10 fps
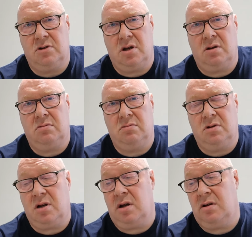So,
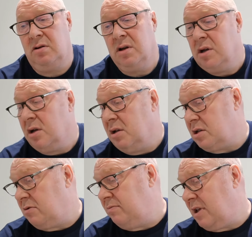don't know.
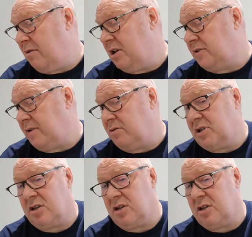So, there it is, folks.